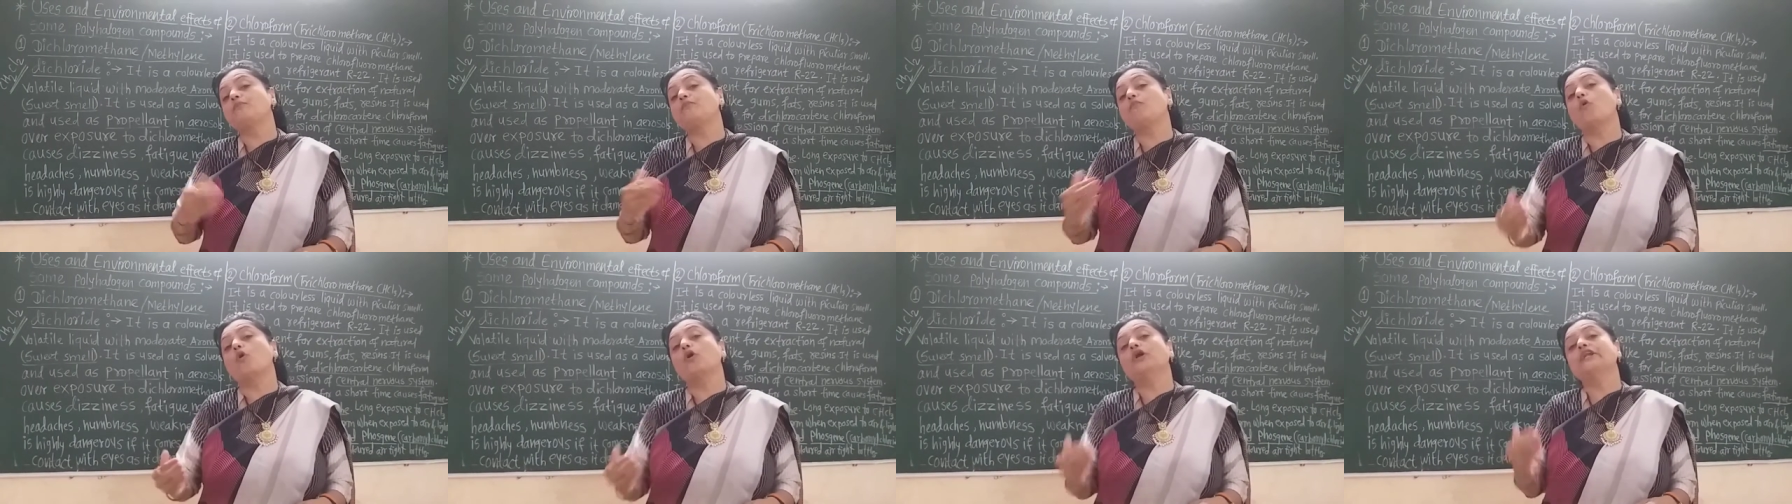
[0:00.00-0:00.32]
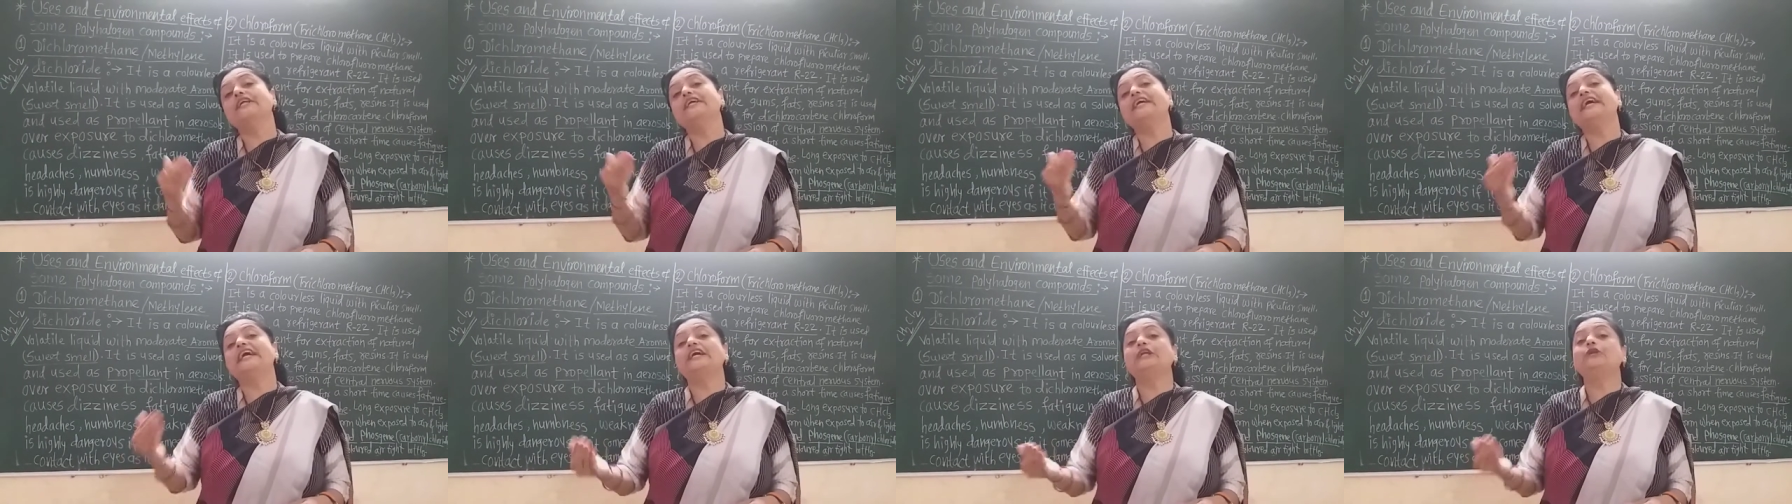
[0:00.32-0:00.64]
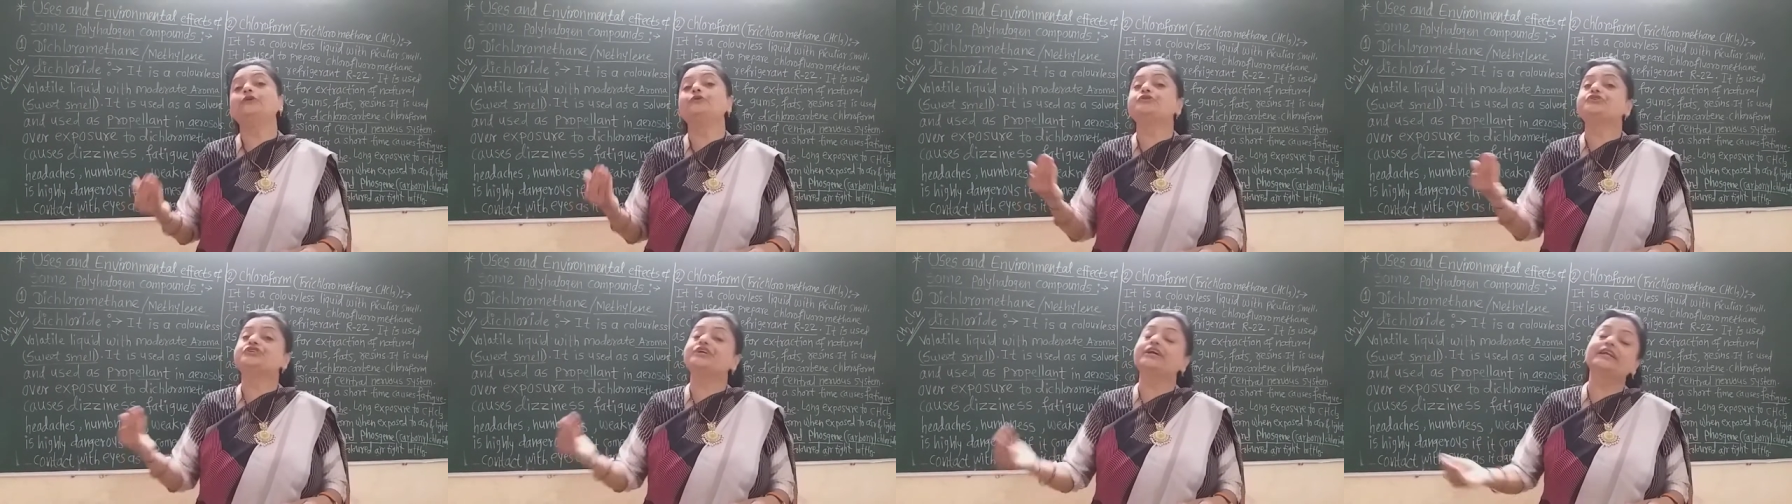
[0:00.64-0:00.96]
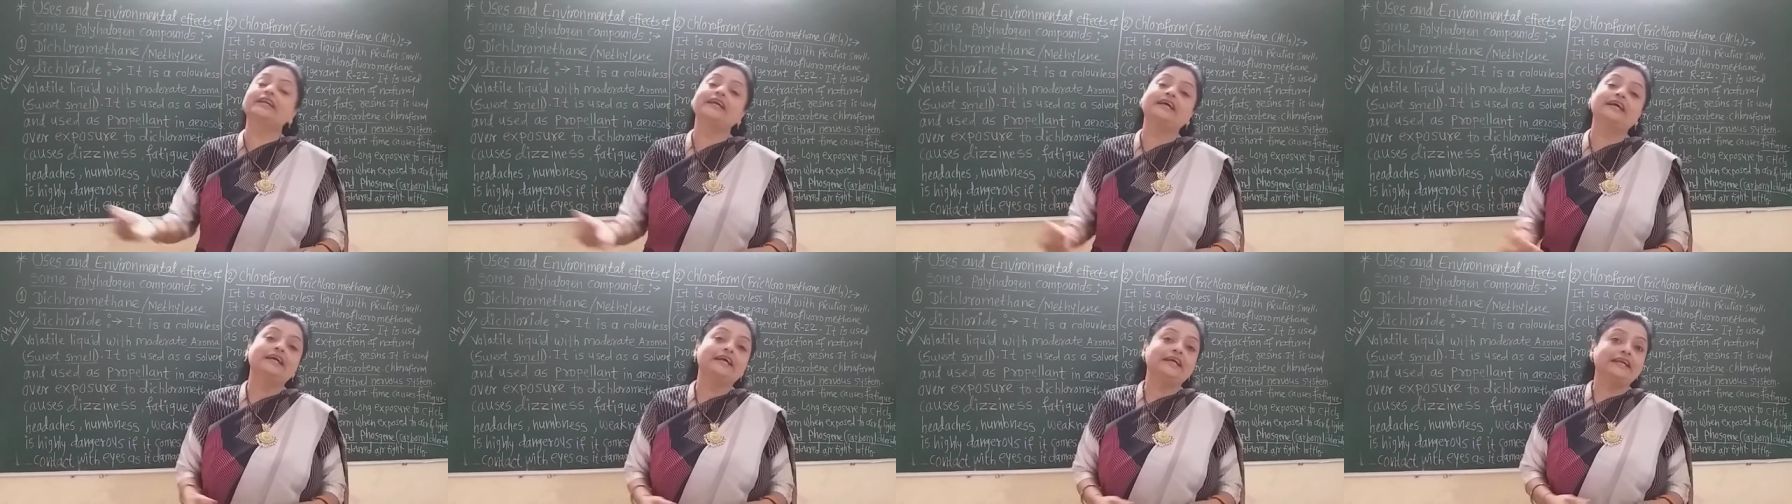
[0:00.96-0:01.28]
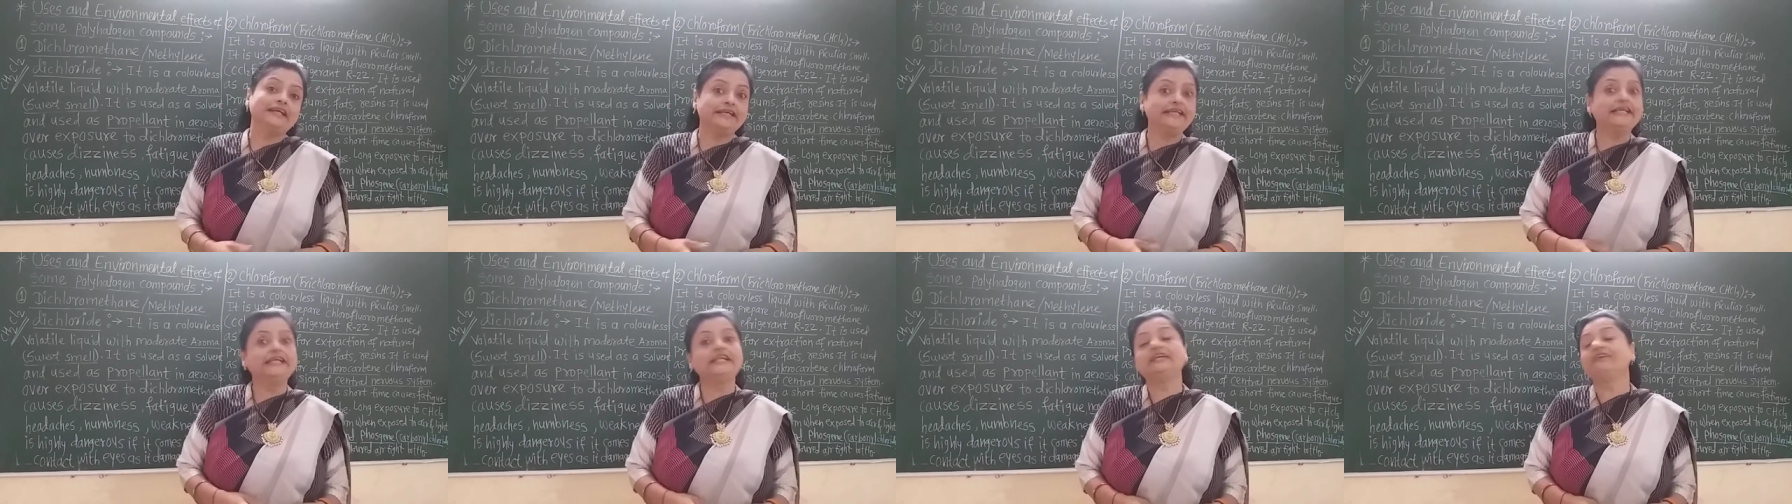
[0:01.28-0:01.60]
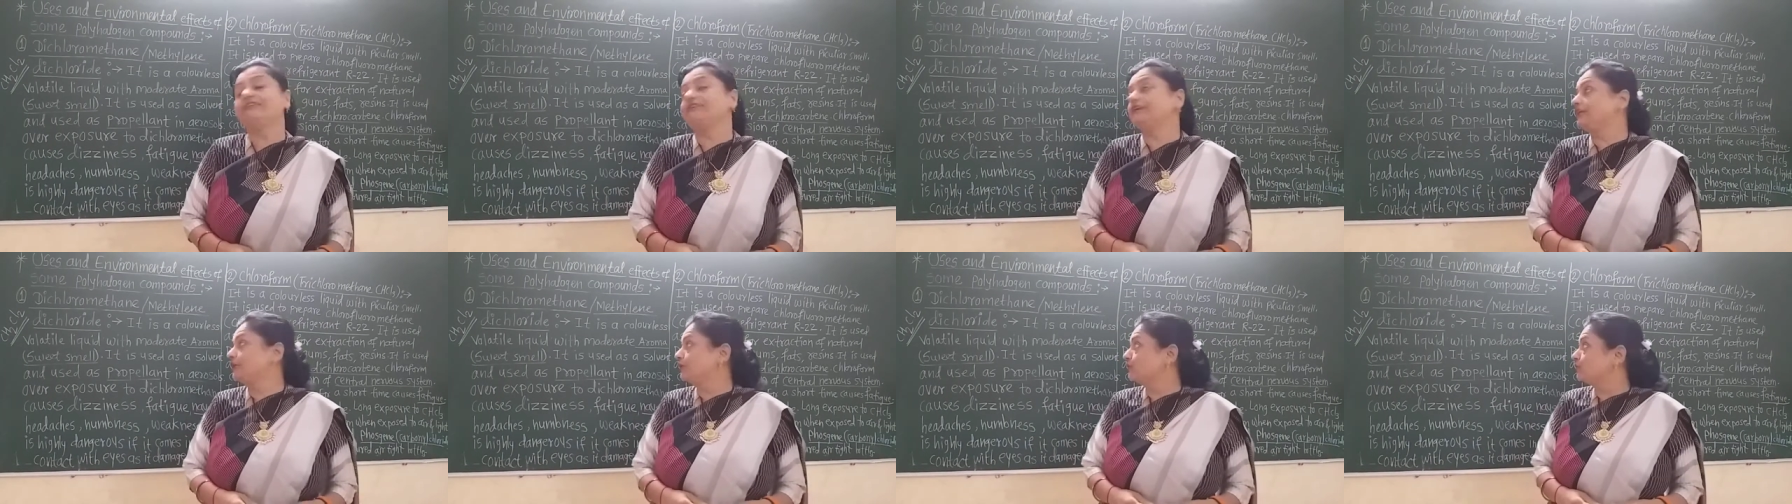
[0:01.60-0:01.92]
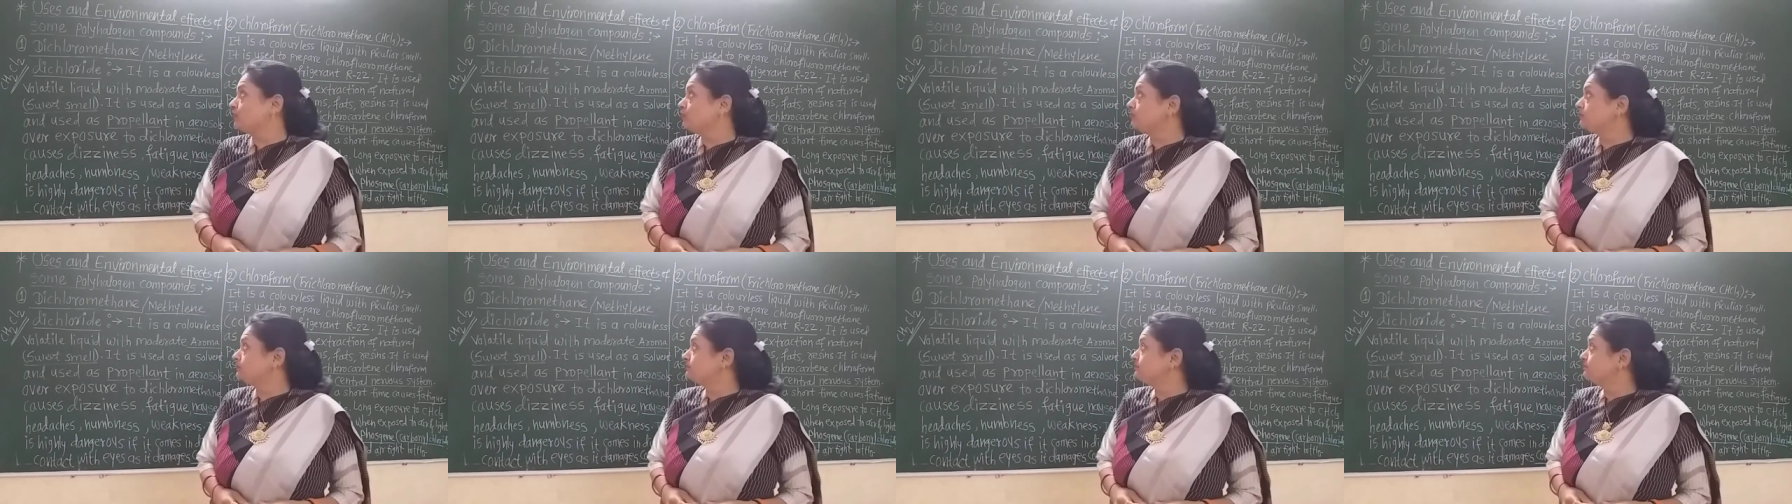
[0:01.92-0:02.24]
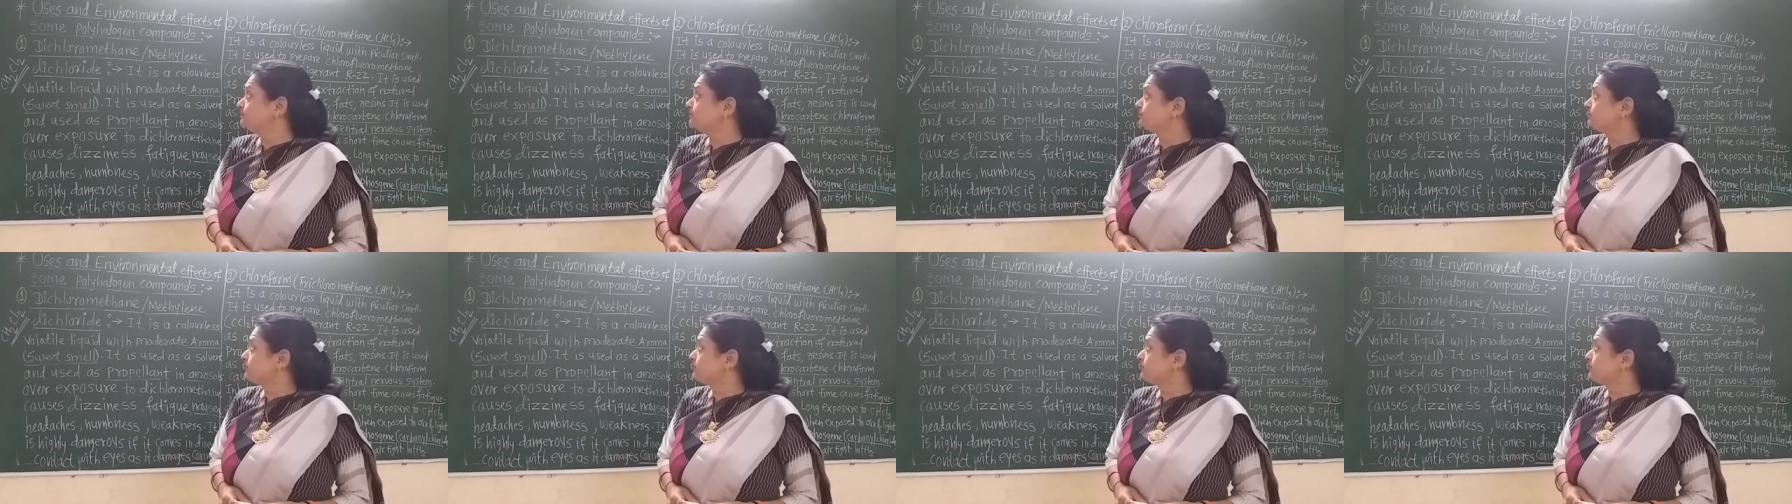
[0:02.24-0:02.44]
polyhalogen derivative.